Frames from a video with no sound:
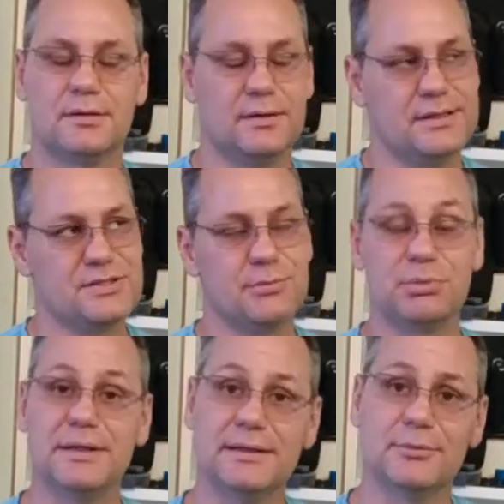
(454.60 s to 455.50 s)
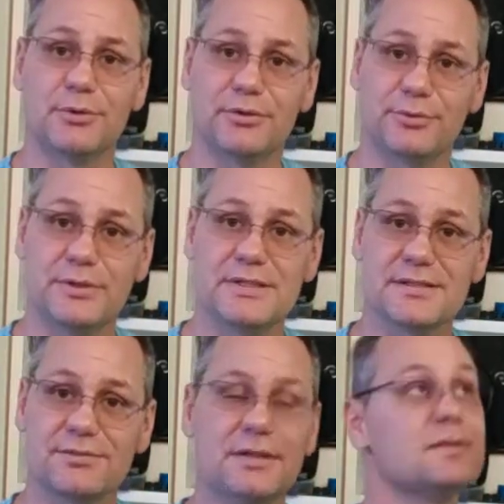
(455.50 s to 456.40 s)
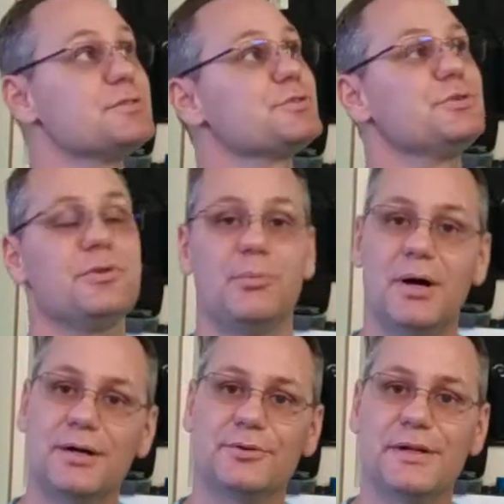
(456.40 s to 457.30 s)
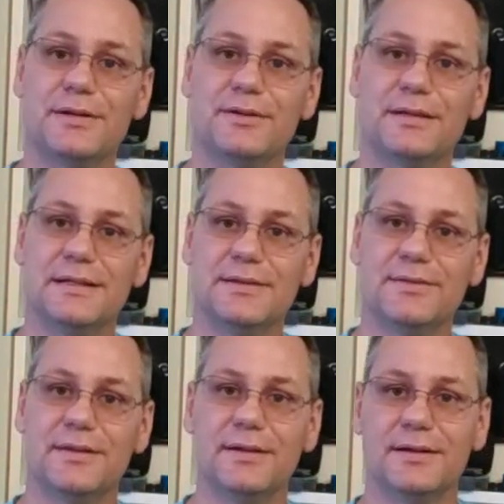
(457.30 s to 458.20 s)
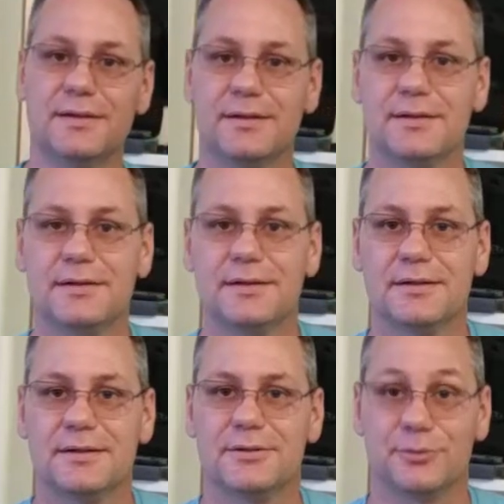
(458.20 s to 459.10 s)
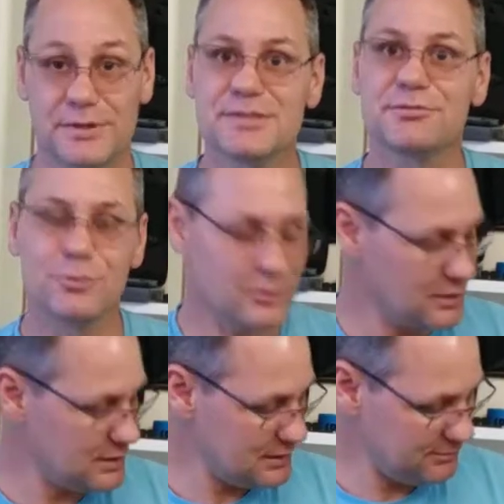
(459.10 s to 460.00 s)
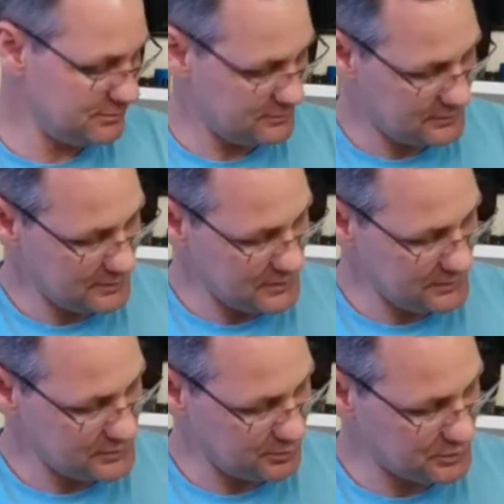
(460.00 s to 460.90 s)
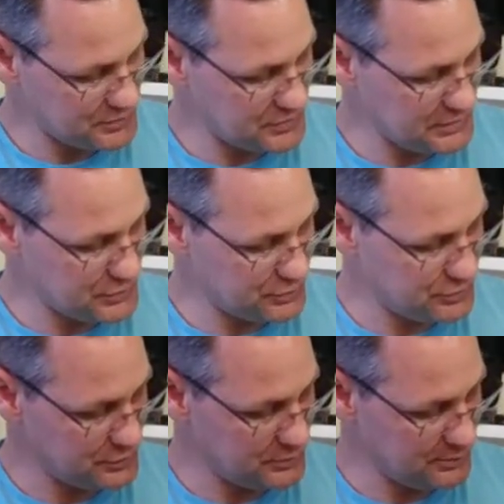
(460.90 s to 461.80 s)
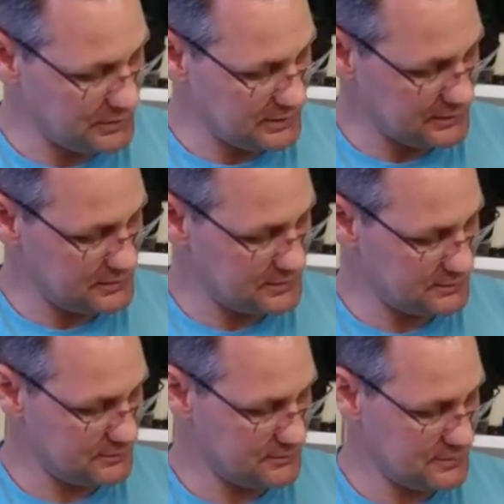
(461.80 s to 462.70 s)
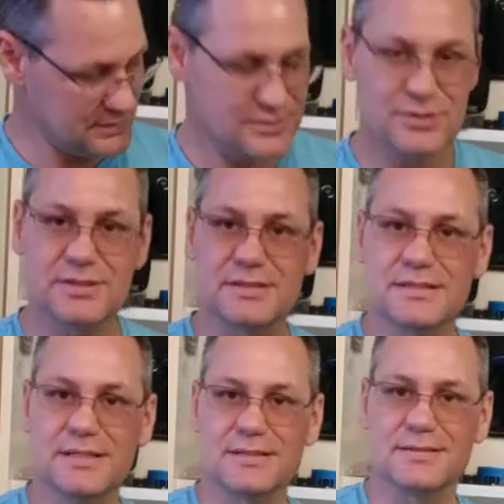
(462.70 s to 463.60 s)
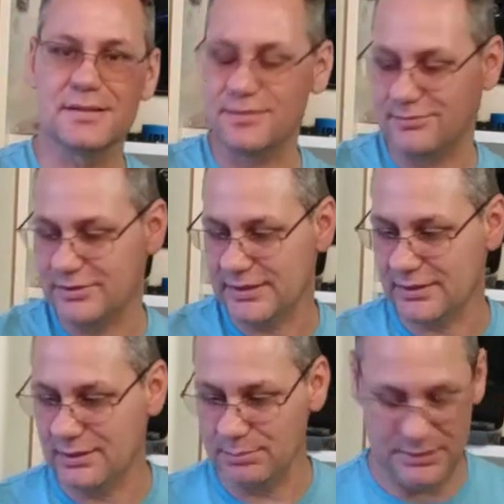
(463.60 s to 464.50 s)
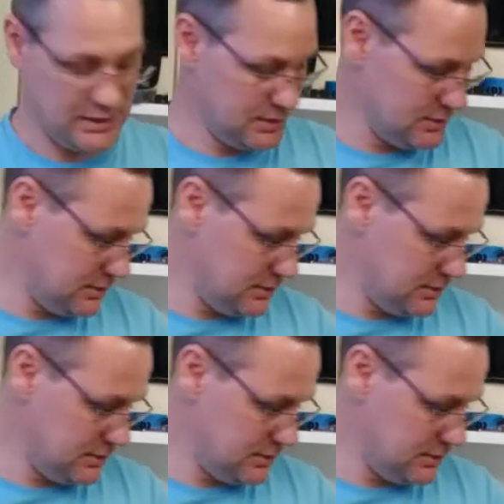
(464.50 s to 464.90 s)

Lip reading: guess complaint number 3 is I've got to unscrew the moderator to get the reservoir off. I mean, there's a procedure to it, but you can see it's nothing very complicated.